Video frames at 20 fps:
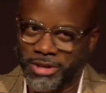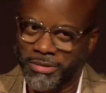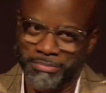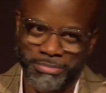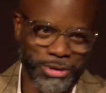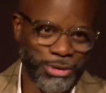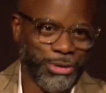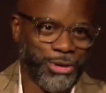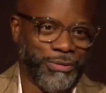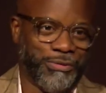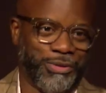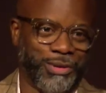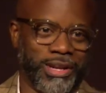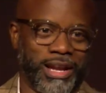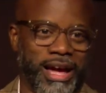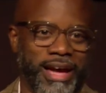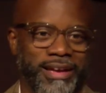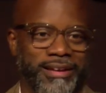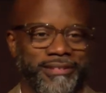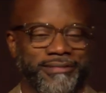beautiful
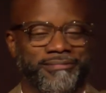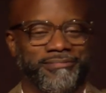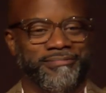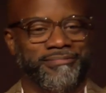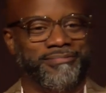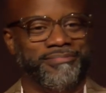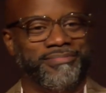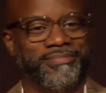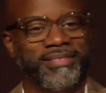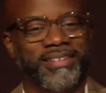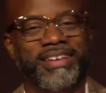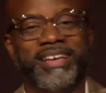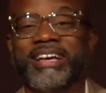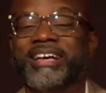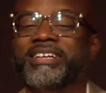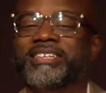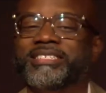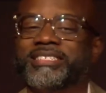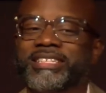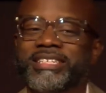light.
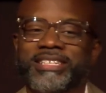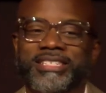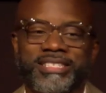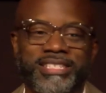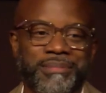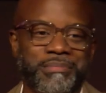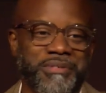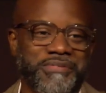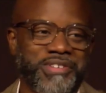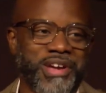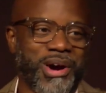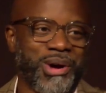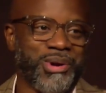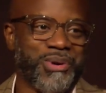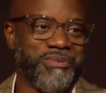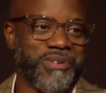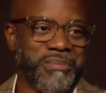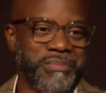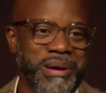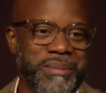You see, some of y'all
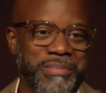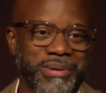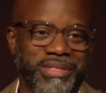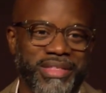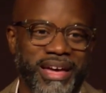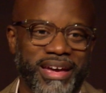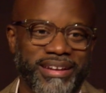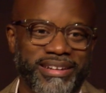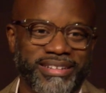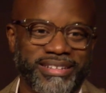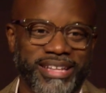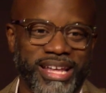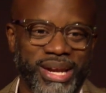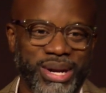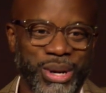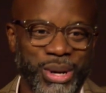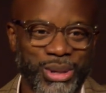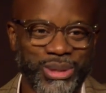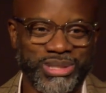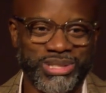don't remember that, that
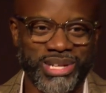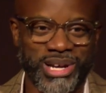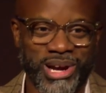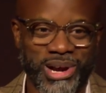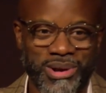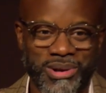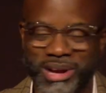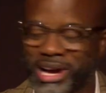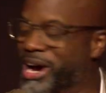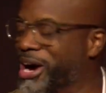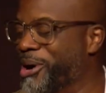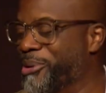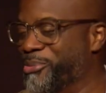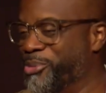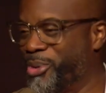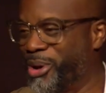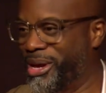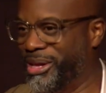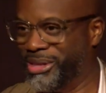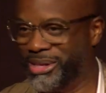old song, Come
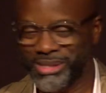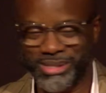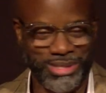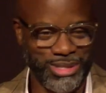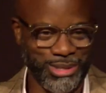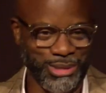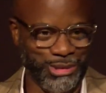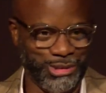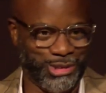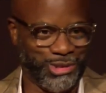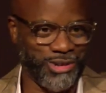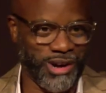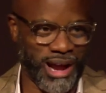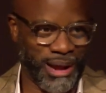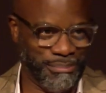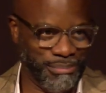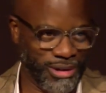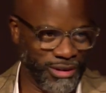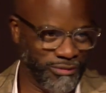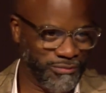Where the
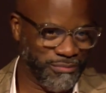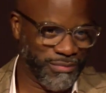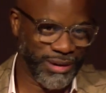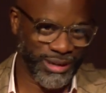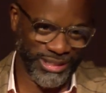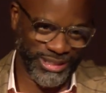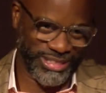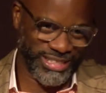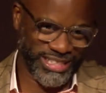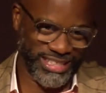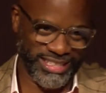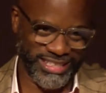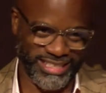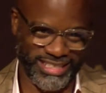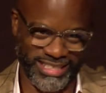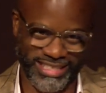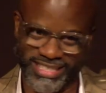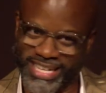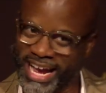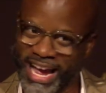Dewdrop of Mercy
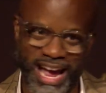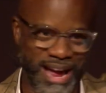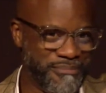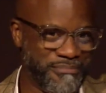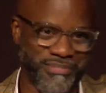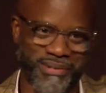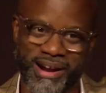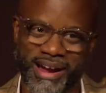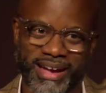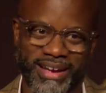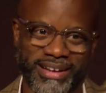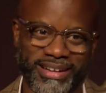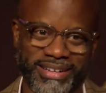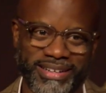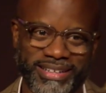Shine Bright